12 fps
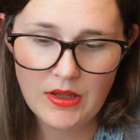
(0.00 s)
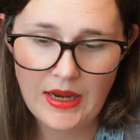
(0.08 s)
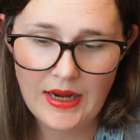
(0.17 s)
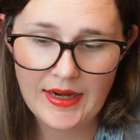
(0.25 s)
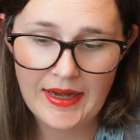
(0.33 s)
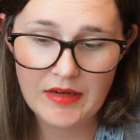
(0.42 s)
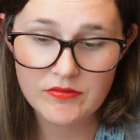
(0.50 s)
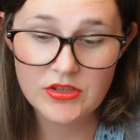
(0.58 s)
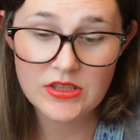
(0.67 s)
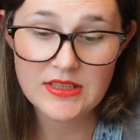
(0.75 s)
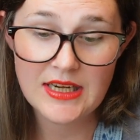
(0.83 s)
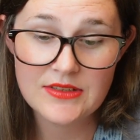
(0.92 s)
I have
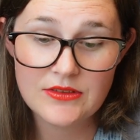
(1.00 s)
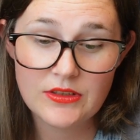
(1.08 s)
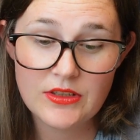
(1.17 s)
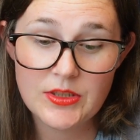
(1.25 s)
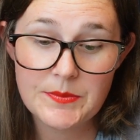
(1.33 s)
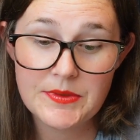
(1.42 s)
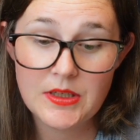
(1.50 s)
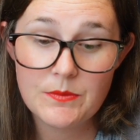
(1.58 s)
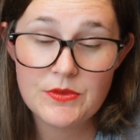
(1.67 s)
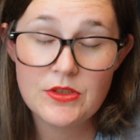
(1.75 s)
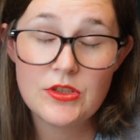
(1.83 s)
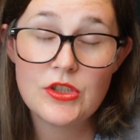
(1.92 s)
just cancelled a
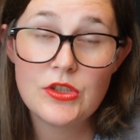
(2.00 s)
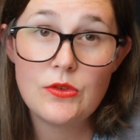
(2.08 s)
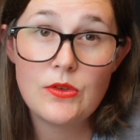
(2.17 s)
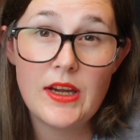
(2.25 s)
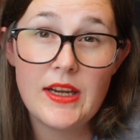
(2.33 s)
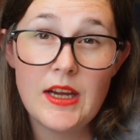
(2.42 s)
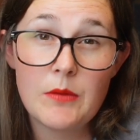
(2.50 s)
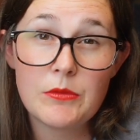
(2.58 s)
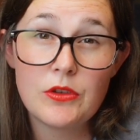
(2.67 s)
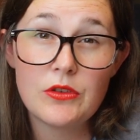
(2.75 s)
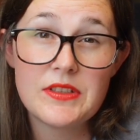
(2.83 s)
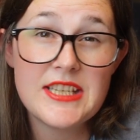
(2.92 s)
subscription to an app
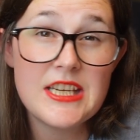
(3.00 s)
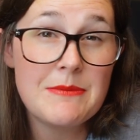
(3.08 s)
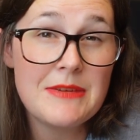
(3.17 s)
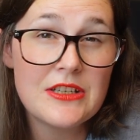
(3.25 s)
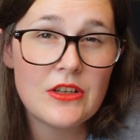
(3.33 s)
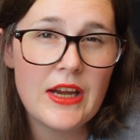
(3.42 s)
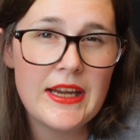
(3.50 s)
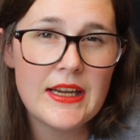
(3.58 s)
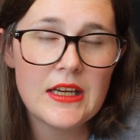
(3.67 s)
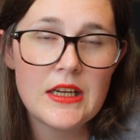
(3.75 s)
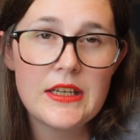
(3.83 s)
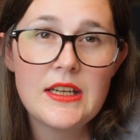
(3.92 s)
called
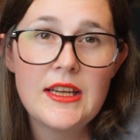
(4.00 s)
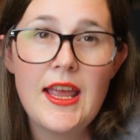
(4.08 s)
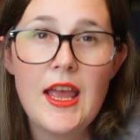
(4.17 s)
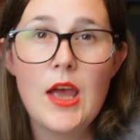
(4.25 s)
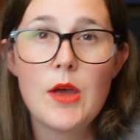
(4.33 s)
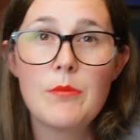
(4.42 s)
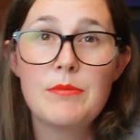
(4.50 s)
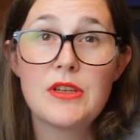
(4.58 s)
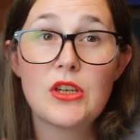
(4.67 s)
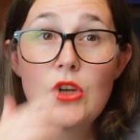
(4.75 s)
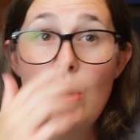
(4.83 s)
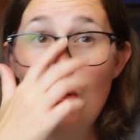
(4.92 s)
Teamy.ai
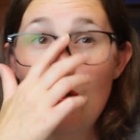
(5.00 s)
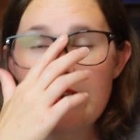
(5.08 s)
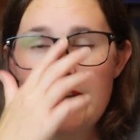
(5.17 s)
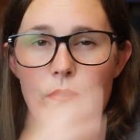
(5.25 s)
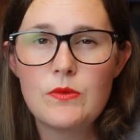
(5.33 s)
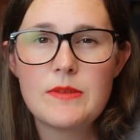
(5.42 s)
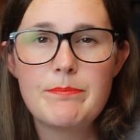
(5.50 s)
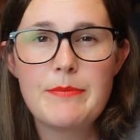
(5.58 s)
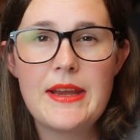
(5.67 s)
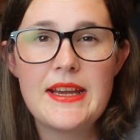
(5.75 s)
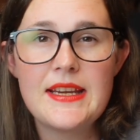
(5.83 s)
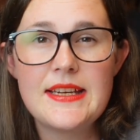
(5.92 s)
because it was
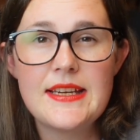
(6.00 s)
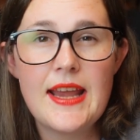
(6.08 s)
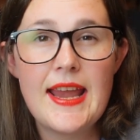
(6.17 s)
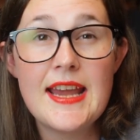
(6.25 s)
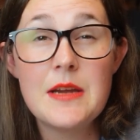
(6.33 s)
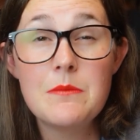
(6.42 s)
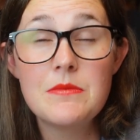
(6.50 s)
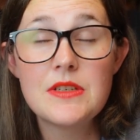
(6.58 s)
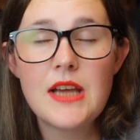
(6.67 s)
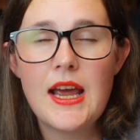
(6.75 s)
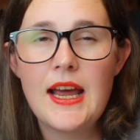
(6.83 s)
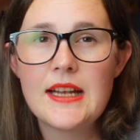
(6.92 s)
aimed
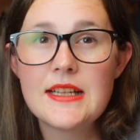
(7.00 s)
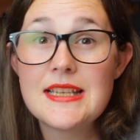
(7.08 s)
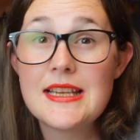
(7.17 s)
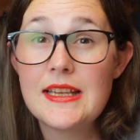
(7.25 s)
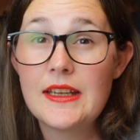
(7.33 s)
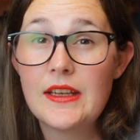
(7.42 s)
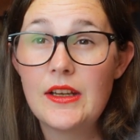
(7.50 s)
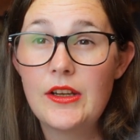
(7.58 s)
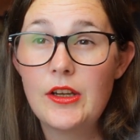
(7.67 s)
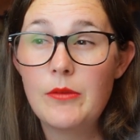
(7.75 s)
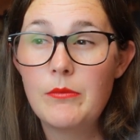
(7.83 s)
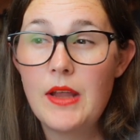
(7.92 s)
at,
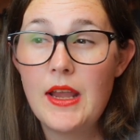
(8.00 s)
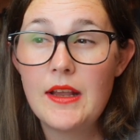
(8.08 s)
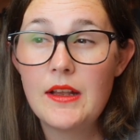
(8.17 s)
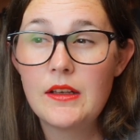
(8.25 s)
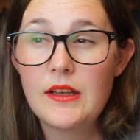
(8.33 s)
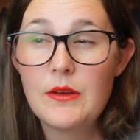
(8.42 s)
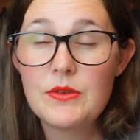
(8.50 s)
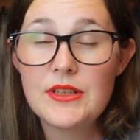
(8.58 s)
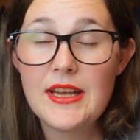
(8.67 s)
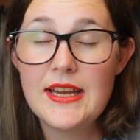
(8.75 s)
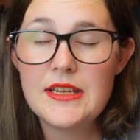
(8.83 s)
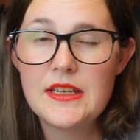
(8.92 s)
it was an
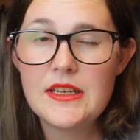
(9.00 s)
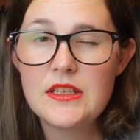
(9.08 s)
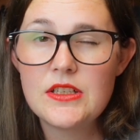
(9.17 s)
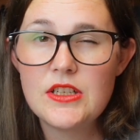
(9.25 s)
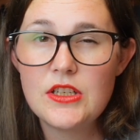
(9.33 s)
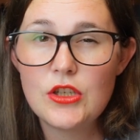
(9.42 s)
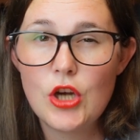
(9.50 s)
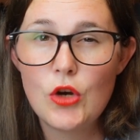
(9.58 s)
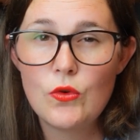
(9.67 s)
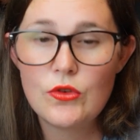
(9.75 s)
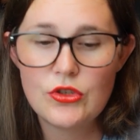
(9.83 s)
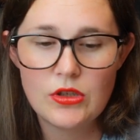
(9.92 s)
ADHD
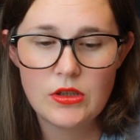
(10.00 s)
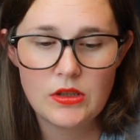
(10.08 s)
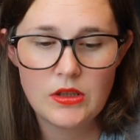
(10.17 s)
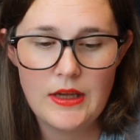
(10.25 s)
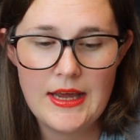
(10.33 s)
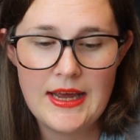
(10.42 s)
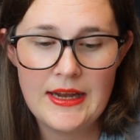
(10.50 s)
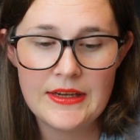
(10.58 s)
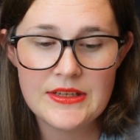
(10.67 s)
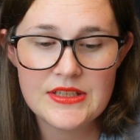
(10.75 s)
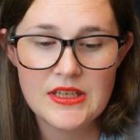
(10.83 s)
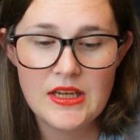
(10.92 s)
coach,
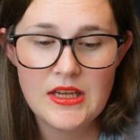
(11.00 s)
and